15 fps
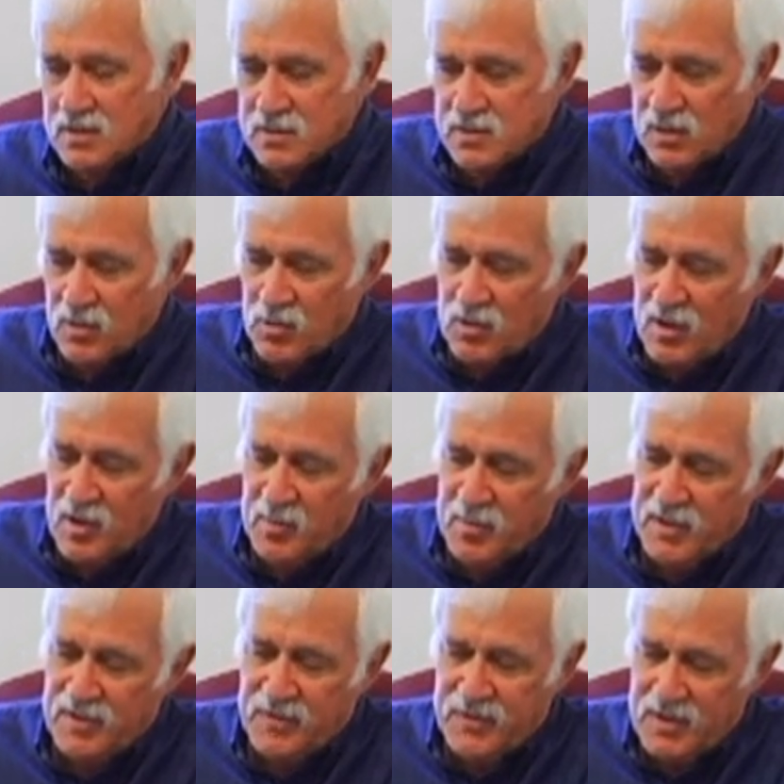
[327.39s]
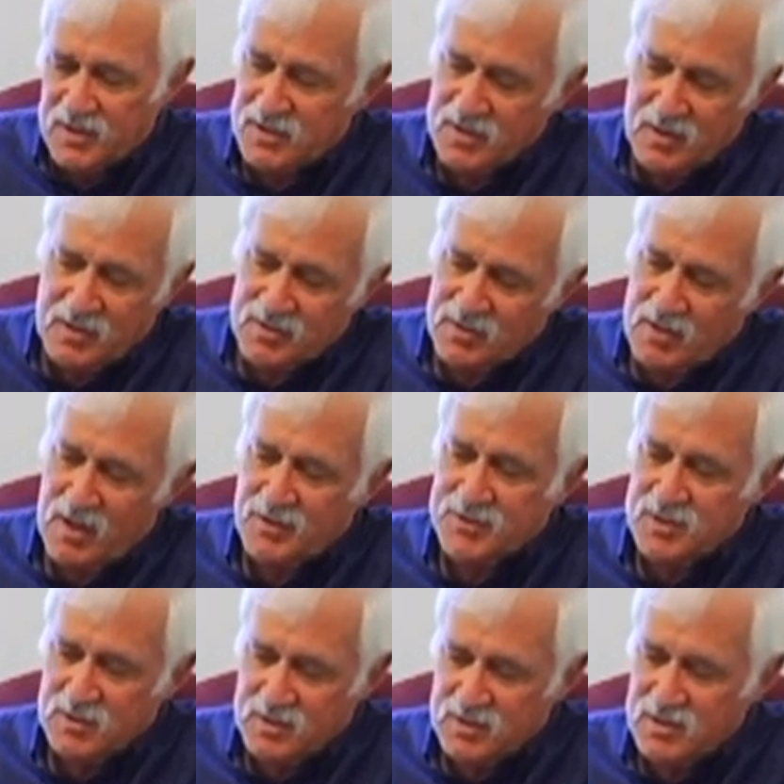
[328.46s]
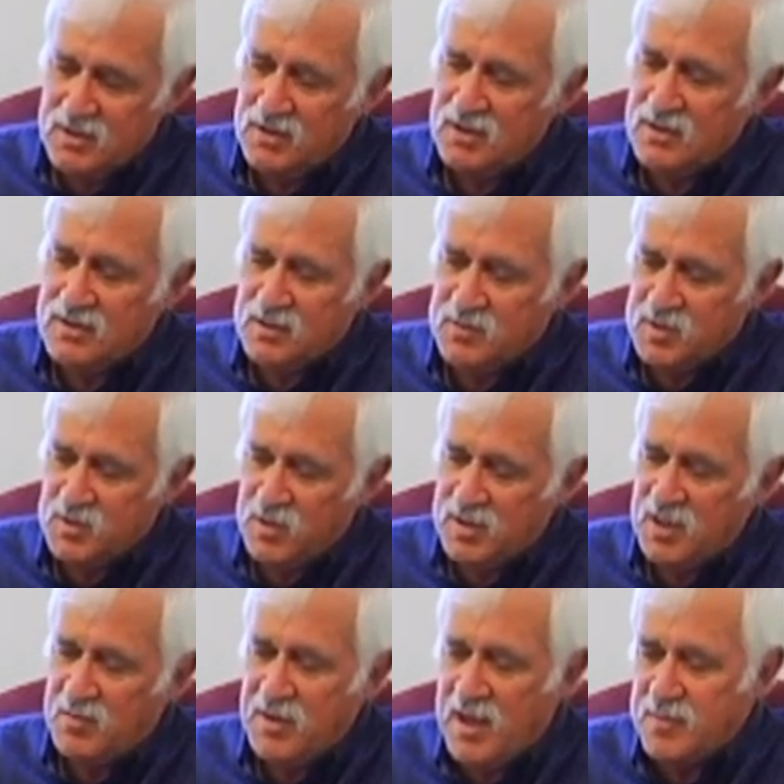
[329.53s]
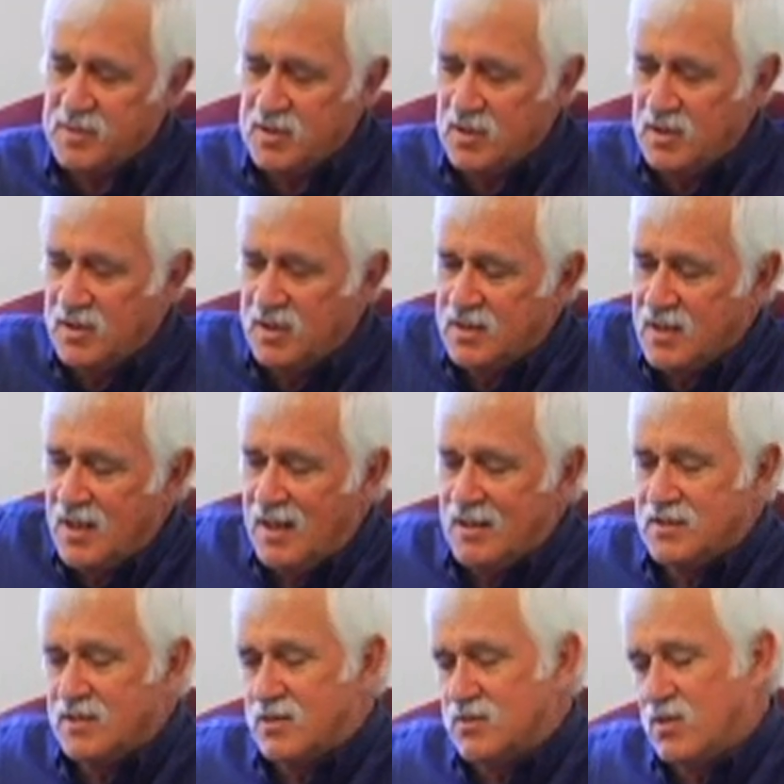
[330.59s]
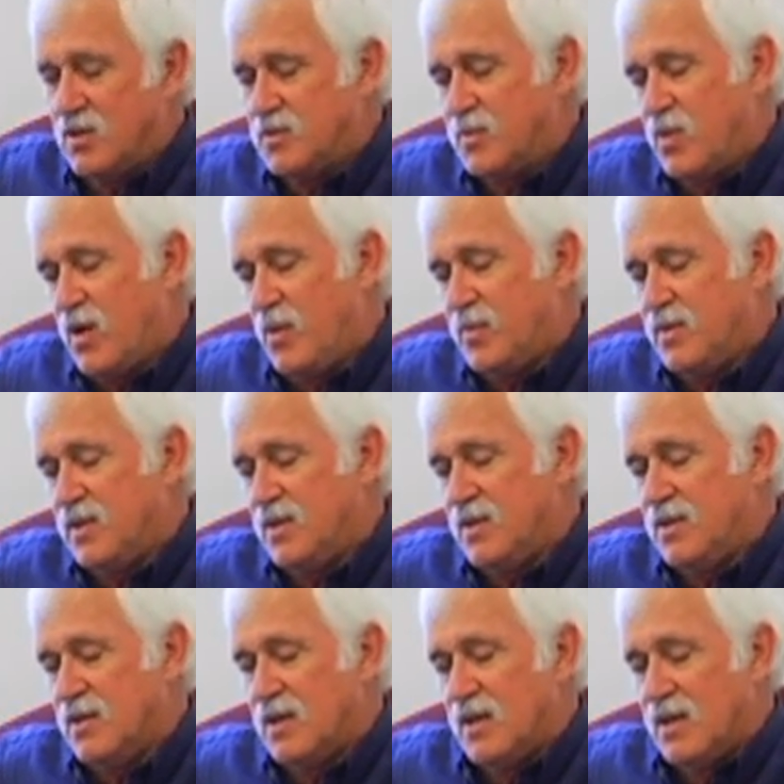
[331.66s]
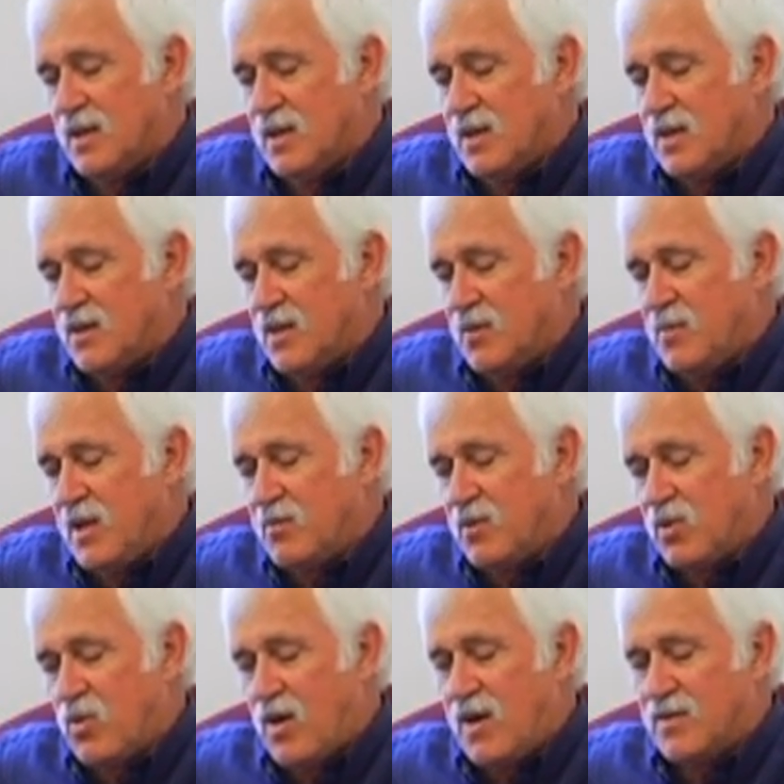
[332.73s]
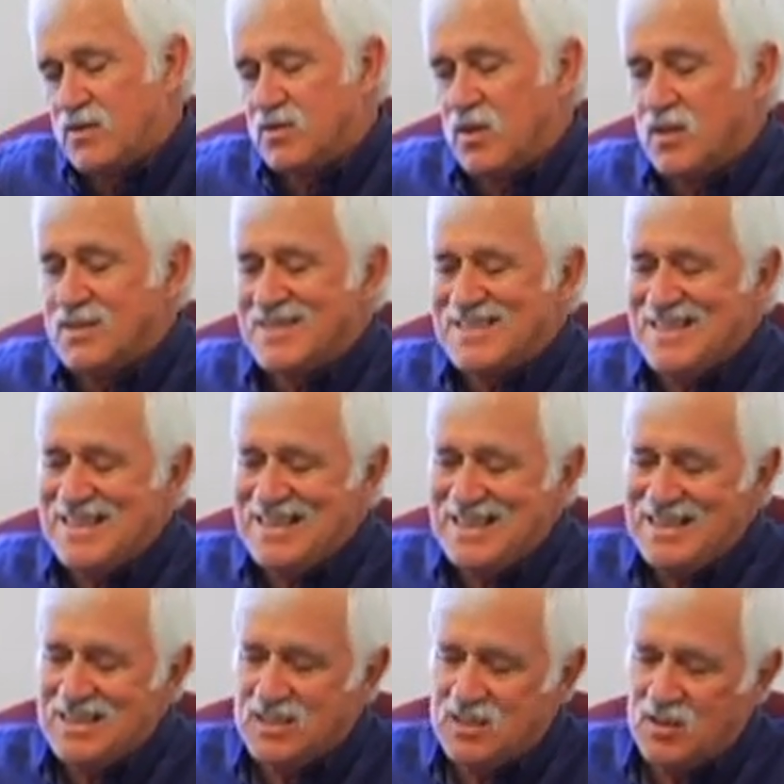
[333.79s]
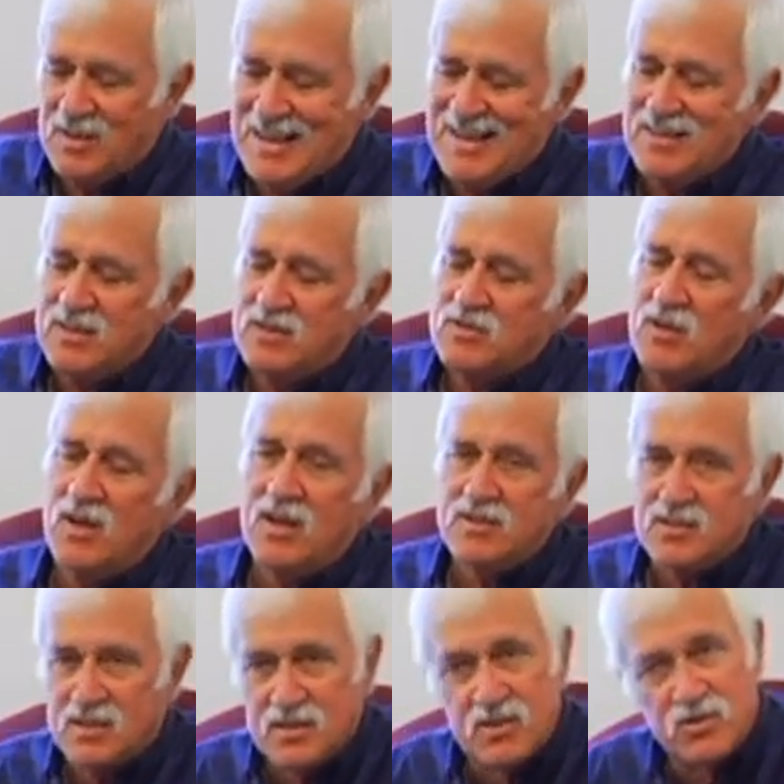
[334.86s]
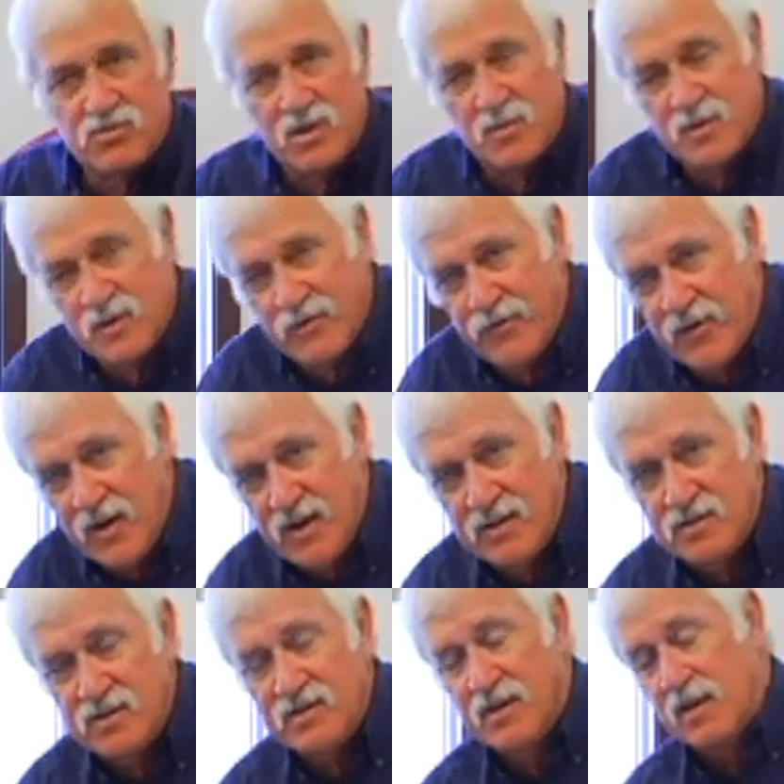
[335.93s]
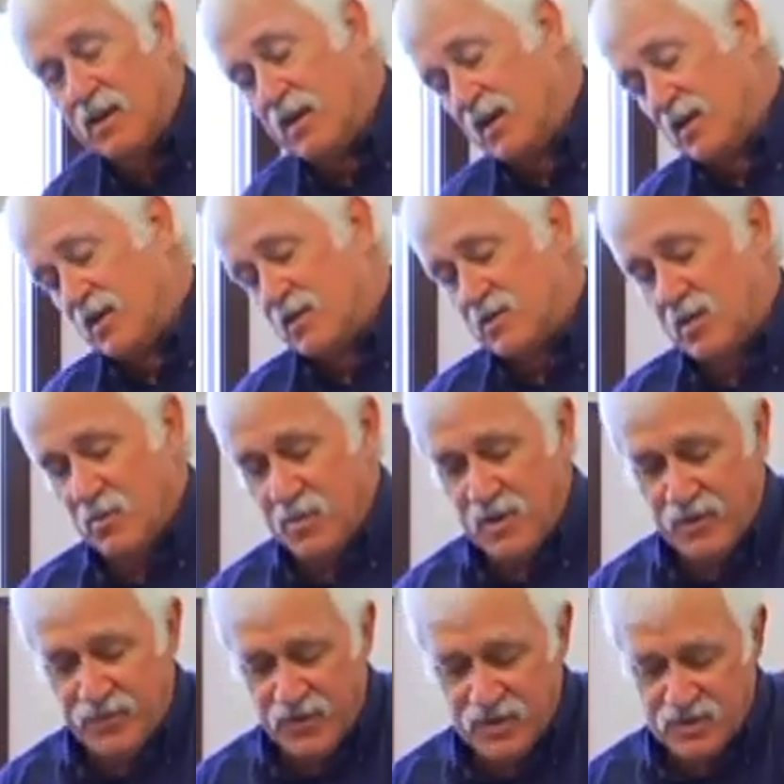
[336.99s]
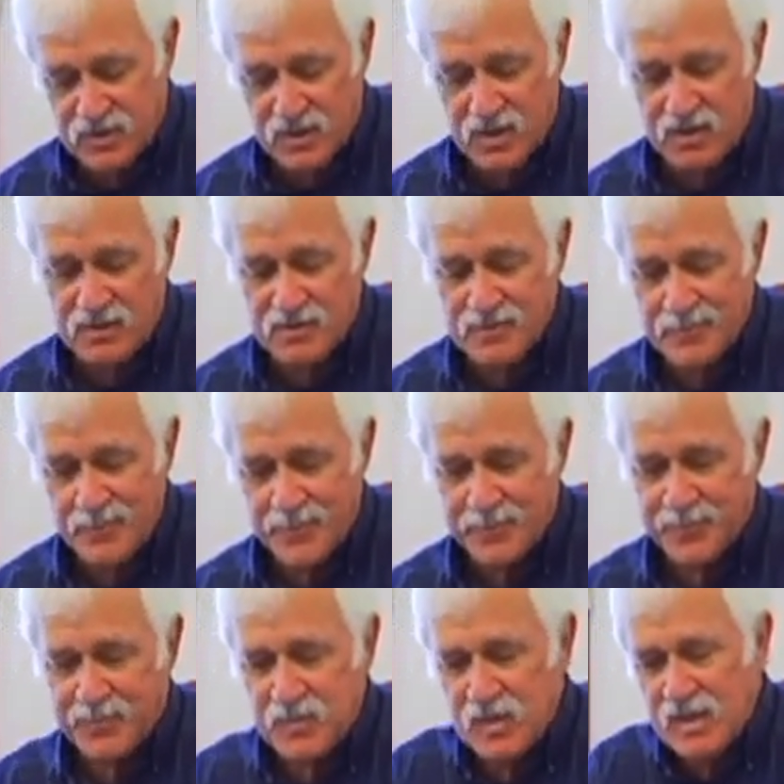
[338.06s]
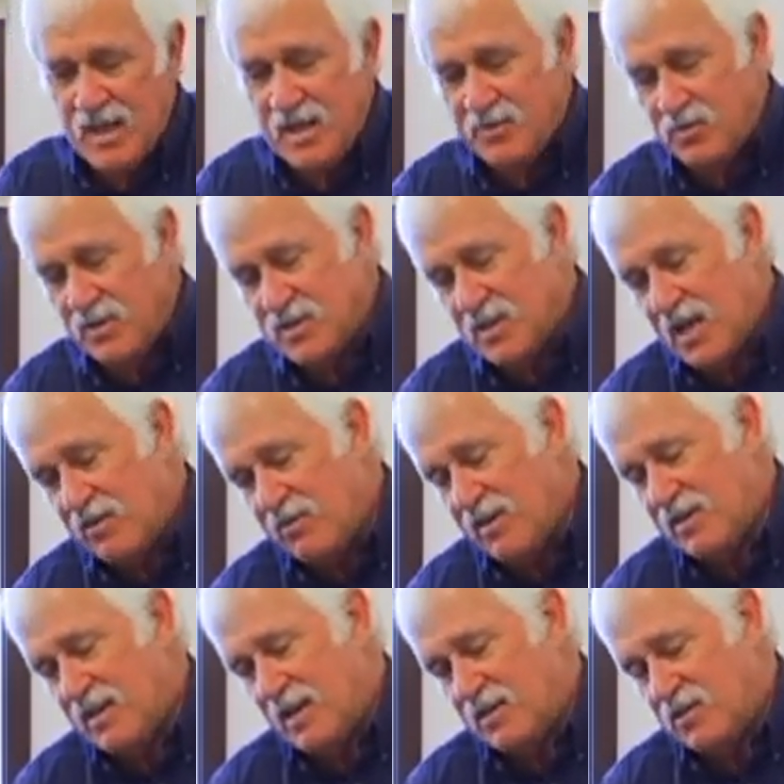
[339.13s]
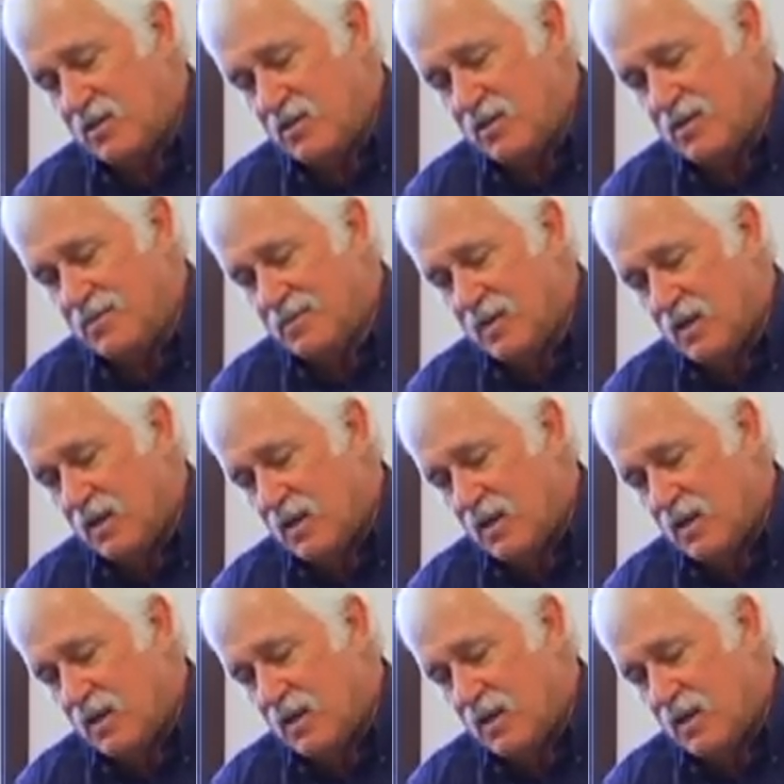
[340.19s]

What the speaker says: So where all the beneficiaries are all sui juris and between them absolutely entitled to the trust property, they may require the trustees to end the trust and distribute the funds to the beneficiaries. Now the reason I read that to you,